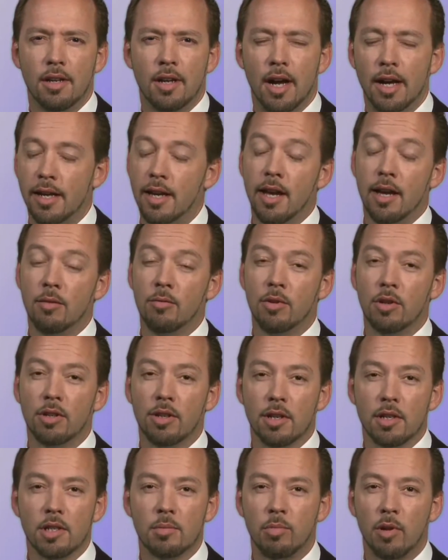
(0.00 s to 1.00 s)
I can't
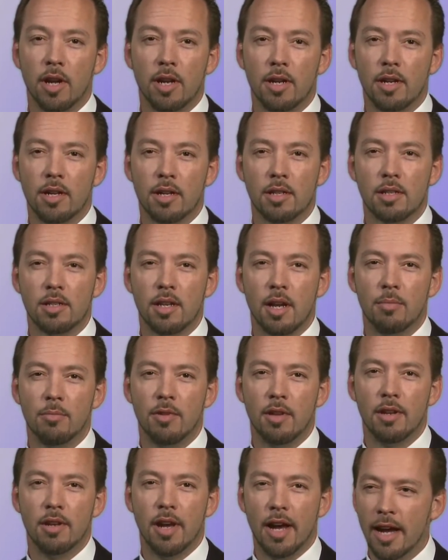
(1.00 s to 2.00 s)
really explain it except
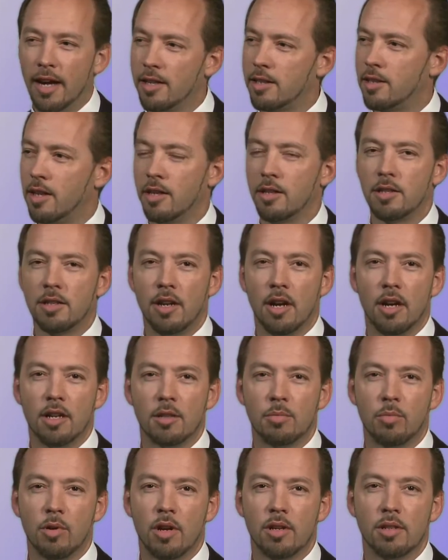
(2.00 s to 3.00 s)
that I sensed God's
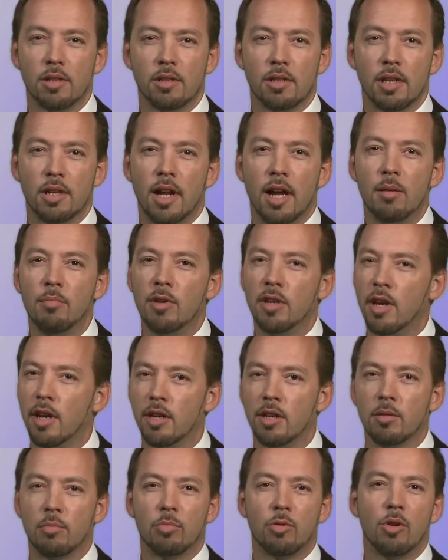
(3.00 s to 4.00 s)
presence and I
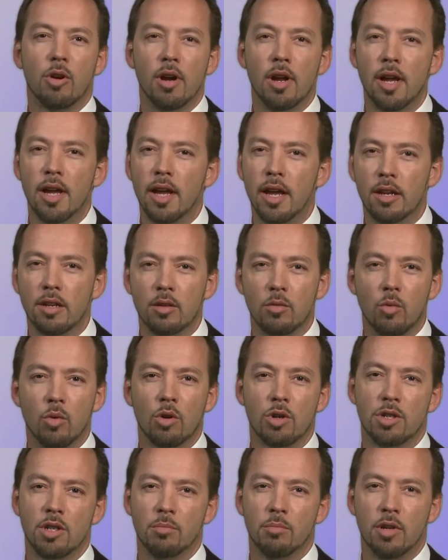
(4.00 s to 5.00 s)
began to pray and to
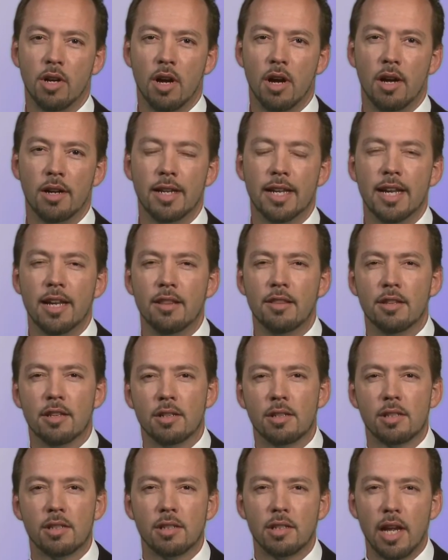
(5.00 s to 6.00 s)
worship God in the
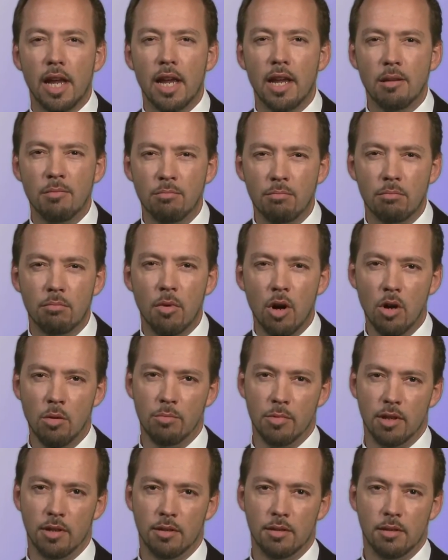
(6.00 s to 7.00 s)
same
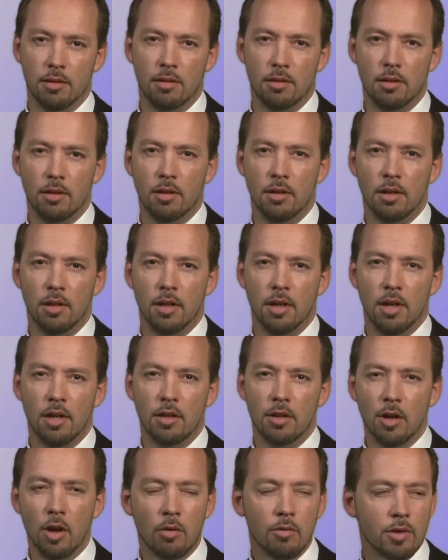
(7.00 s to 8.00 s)
moment.
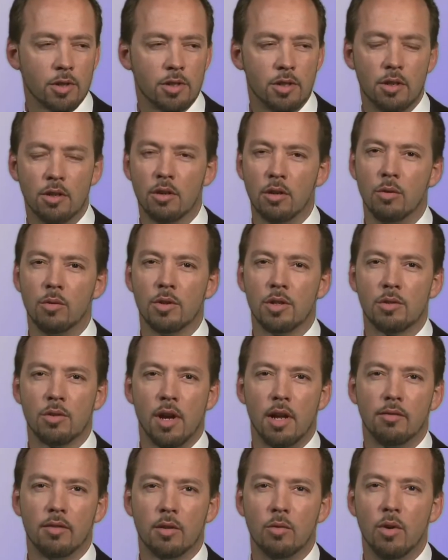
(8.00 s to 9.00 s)
The overseer who was
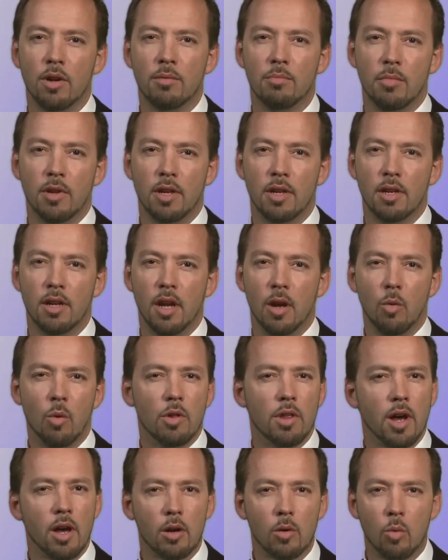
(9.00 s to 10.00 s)
traveling with me,
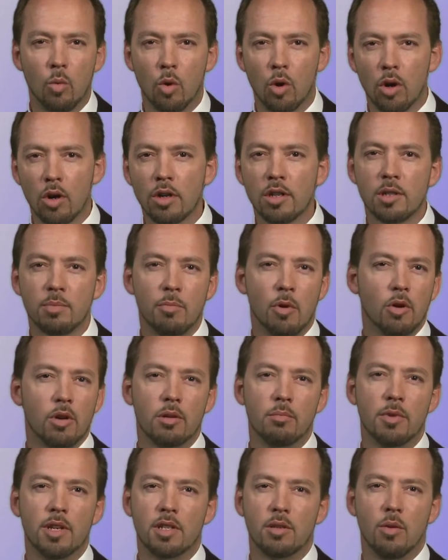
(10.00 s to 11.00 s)
without a word
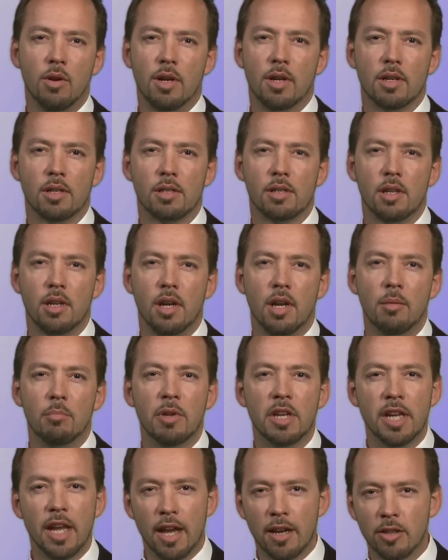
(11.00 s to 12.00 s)
spoken between us,
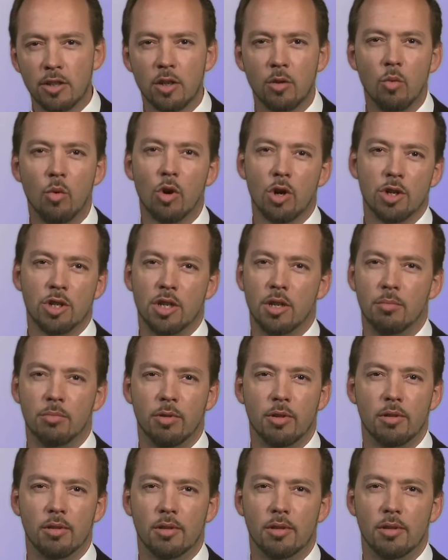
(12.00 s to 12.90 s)
began to worship.